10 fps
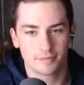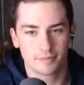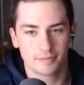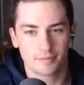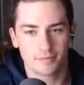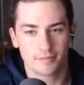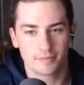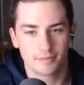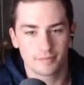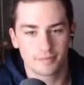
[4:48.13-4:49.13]

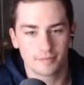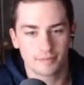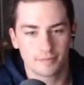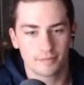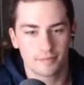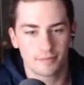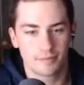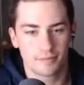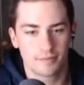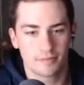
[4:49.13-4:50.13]

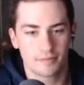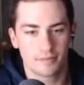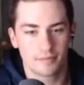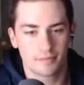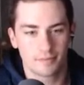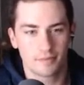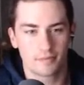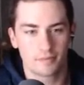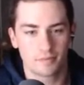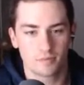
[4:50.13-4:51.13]

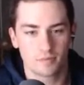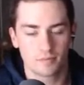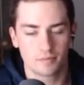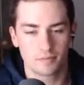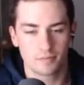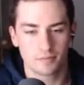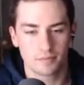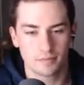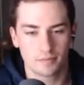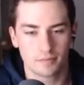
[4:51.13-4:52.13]

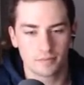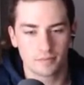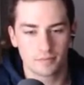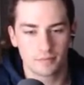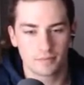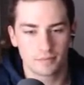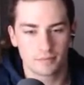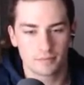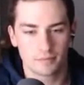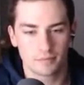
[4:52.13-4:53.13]

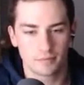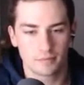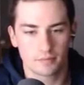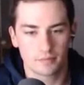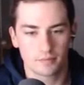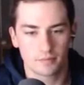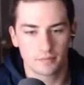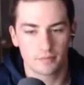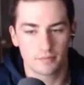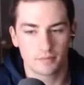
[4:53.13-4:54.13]

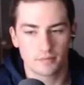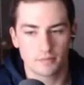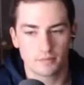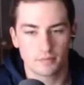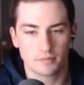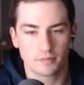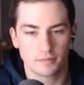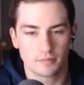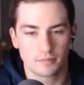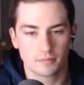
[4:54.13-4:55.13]

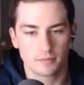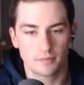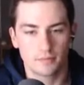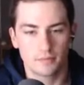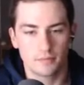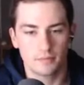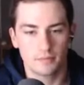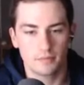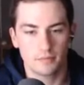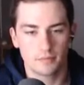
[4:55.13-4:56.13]
The person shown says nothing.